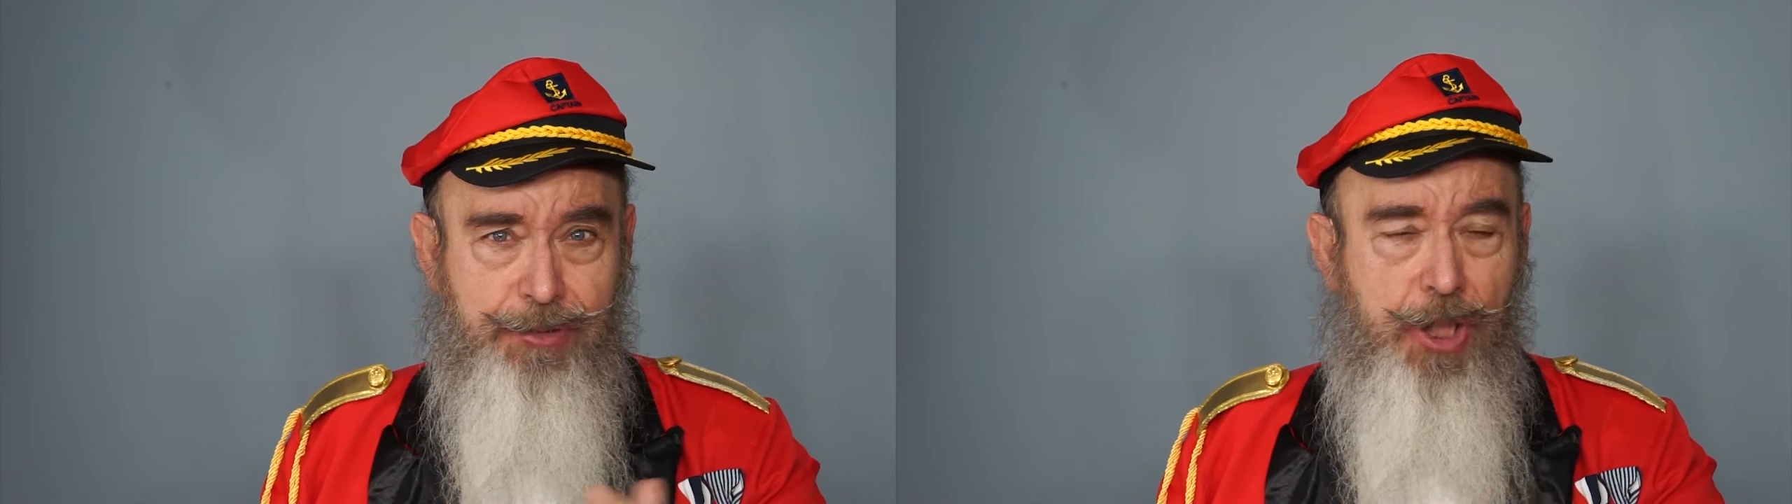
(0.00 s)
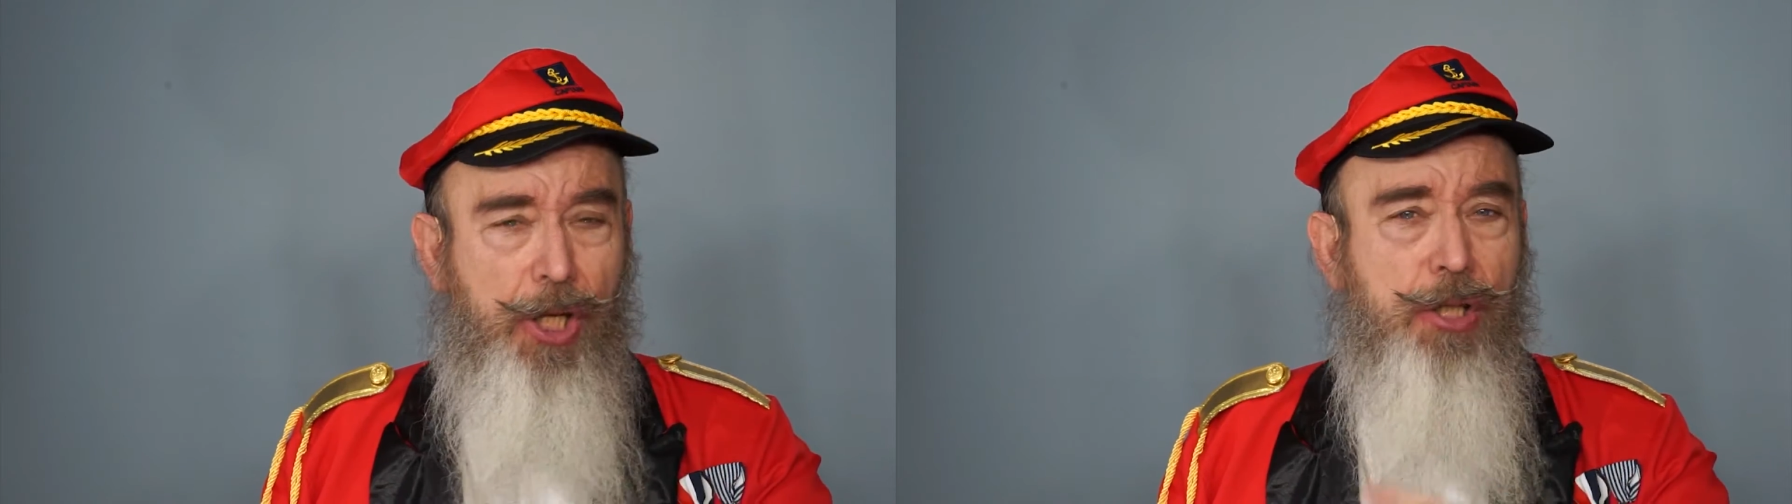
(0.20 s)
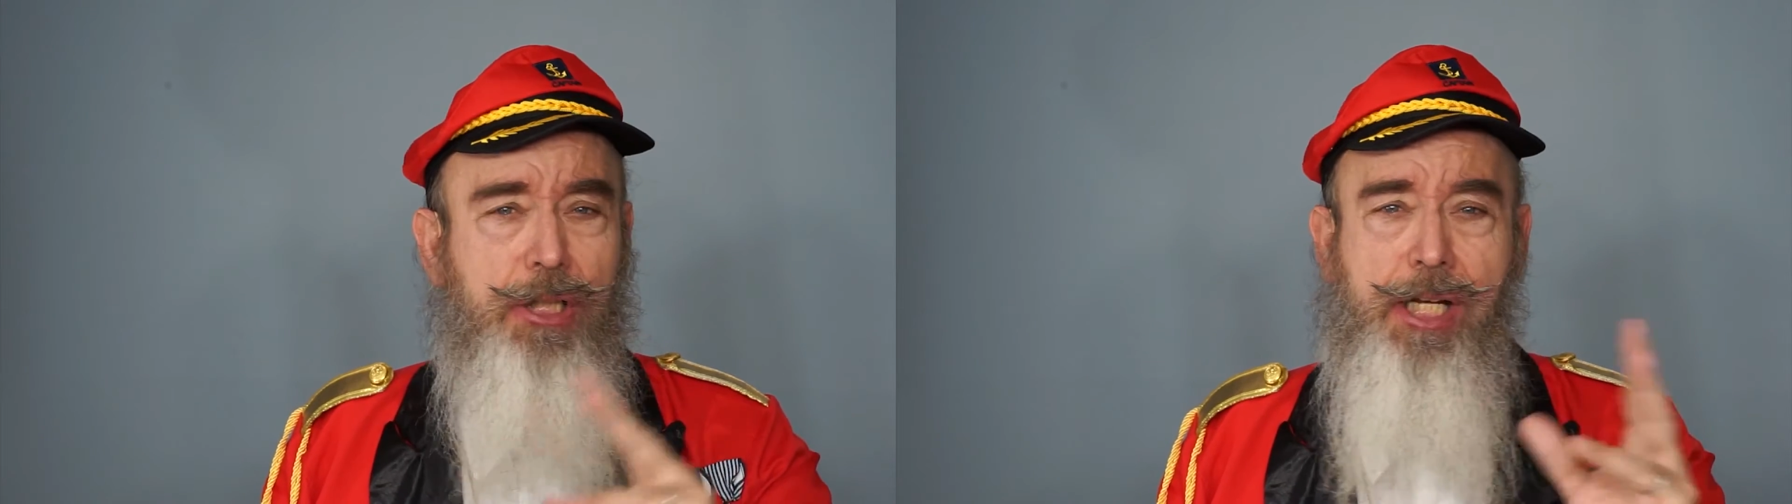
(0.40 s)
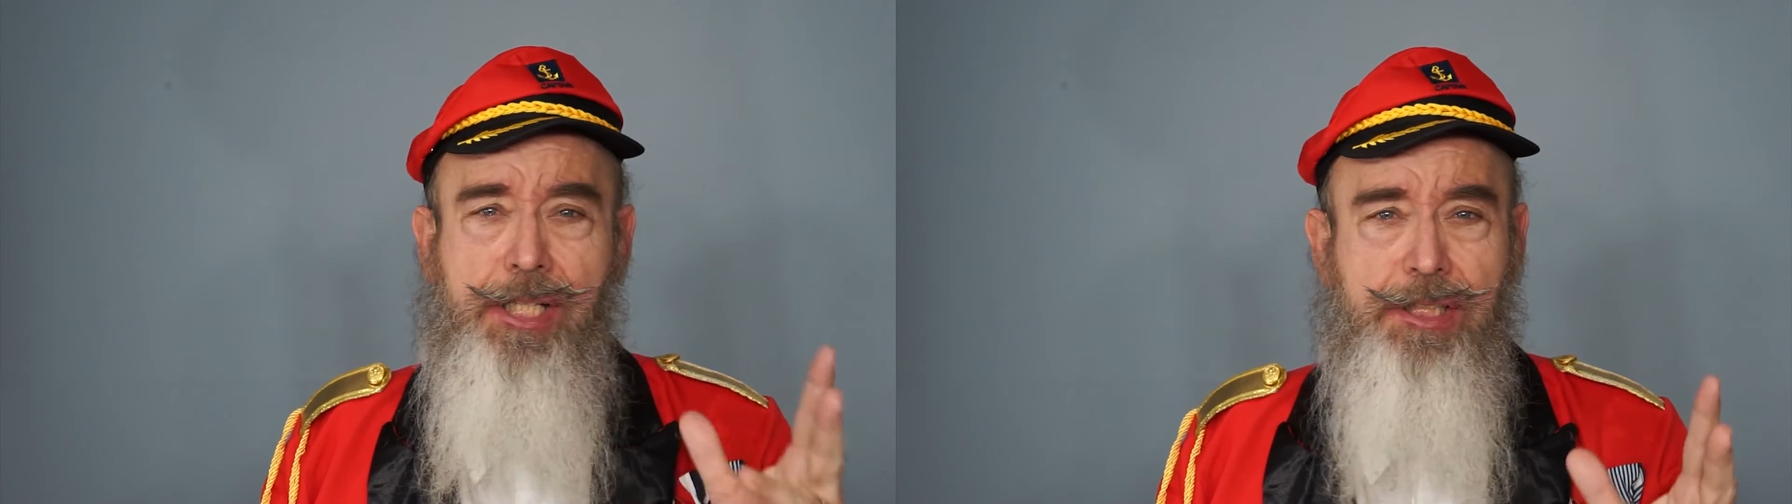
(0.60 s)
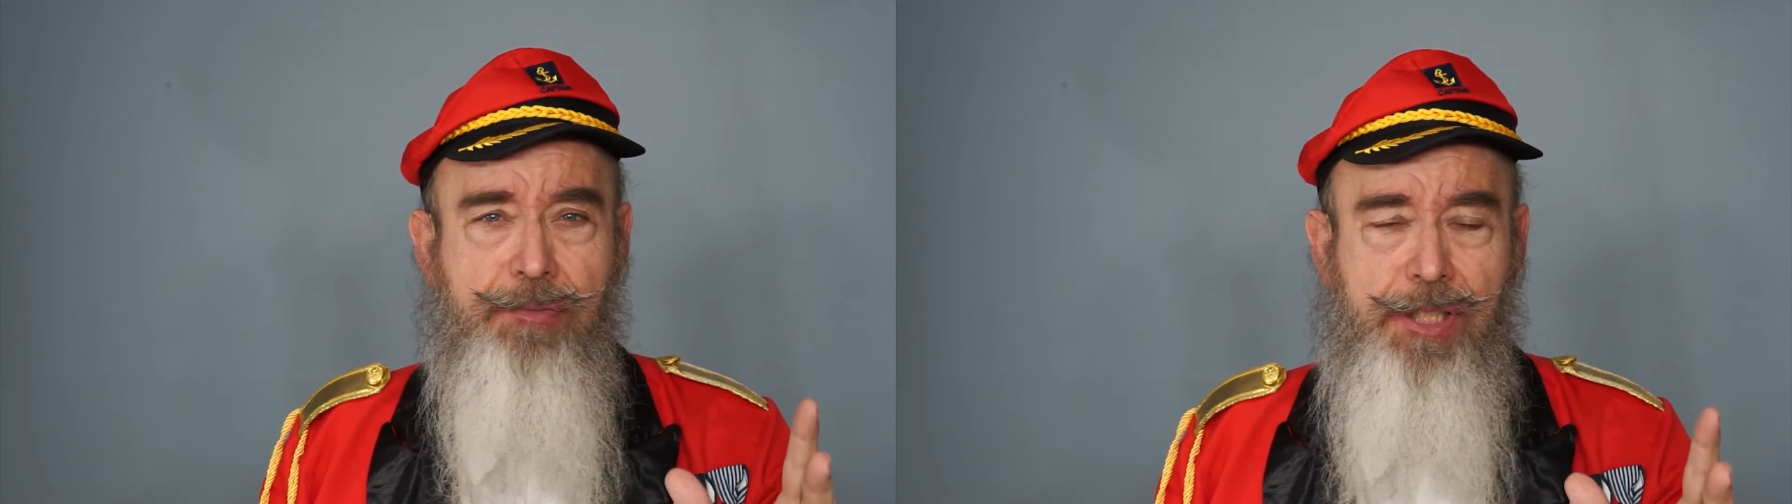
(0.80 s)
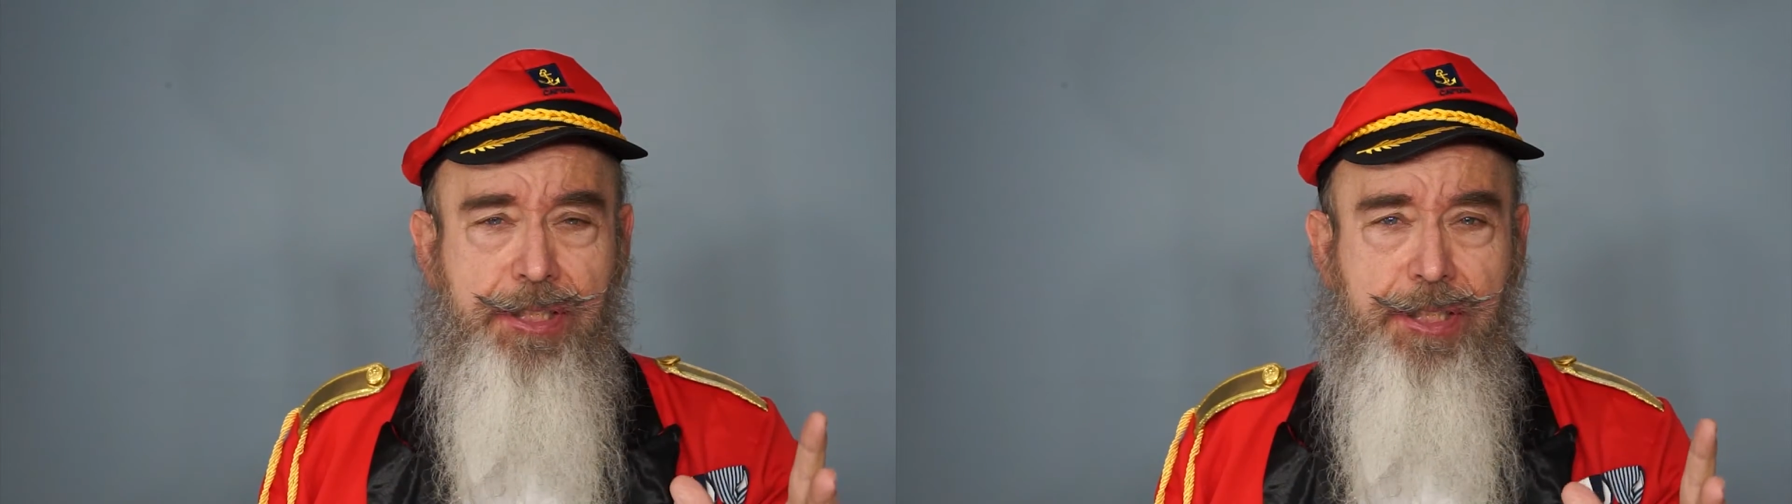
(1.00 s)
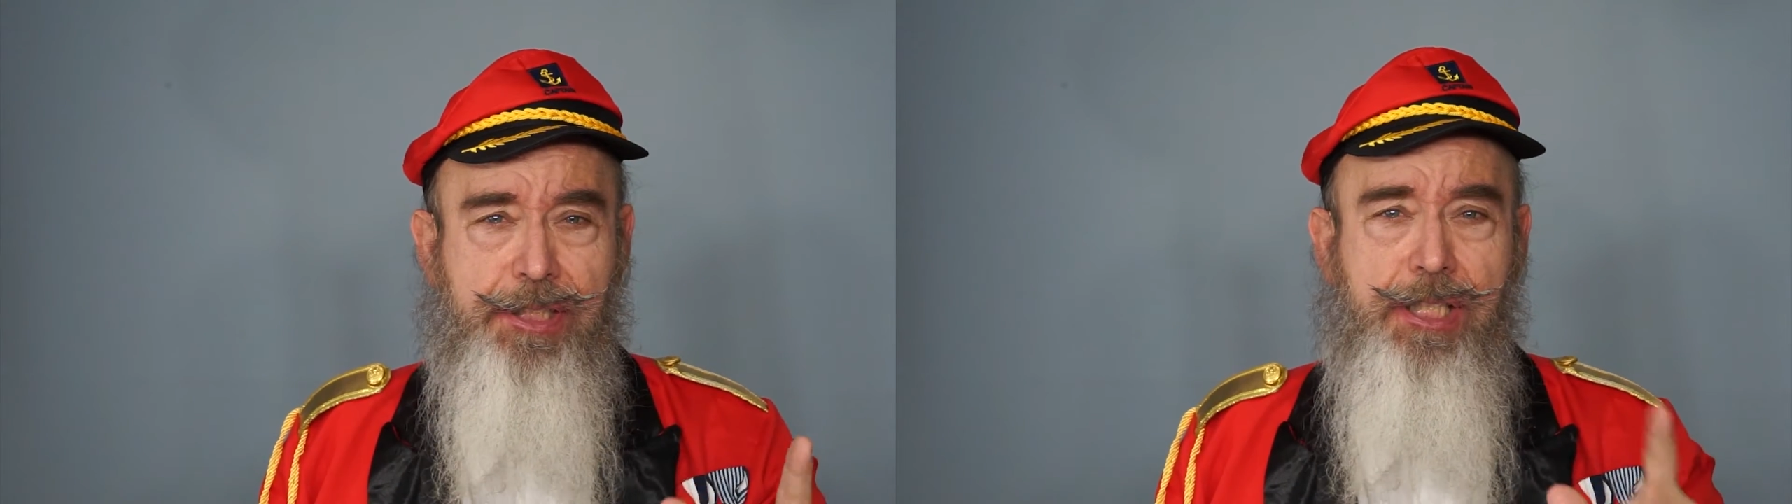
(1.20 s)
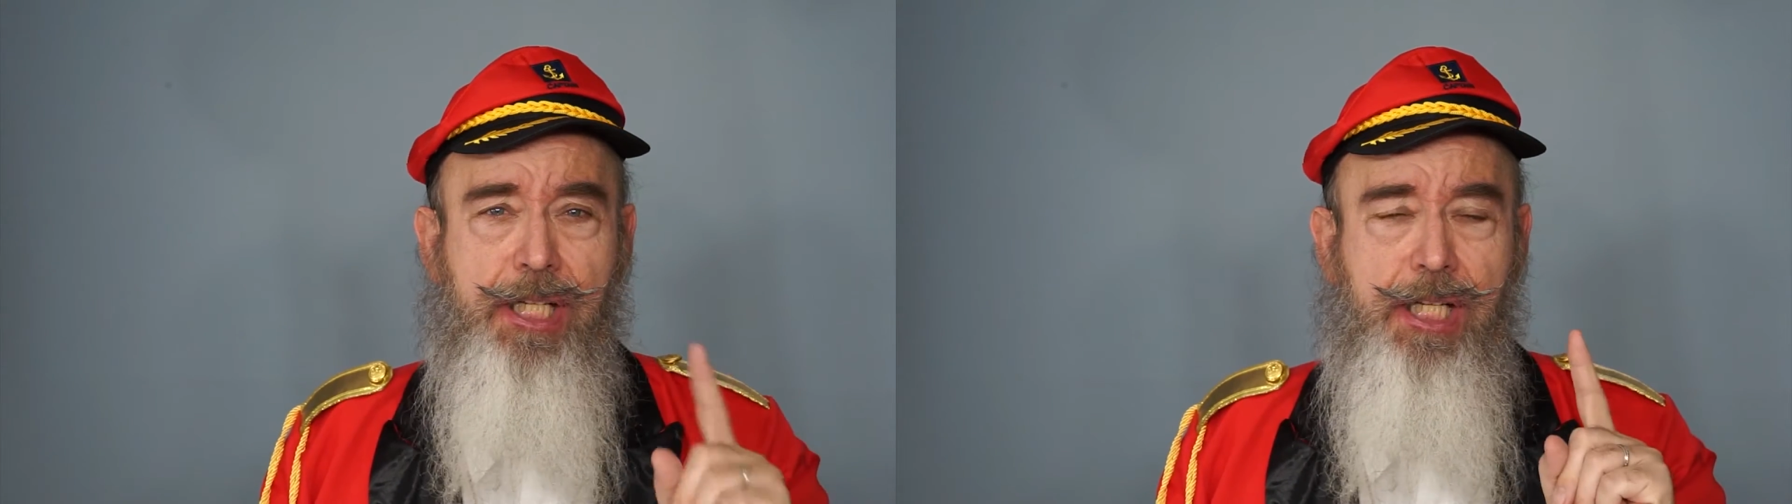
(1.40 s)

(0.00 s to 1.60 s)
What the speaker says: All kinds of ideas.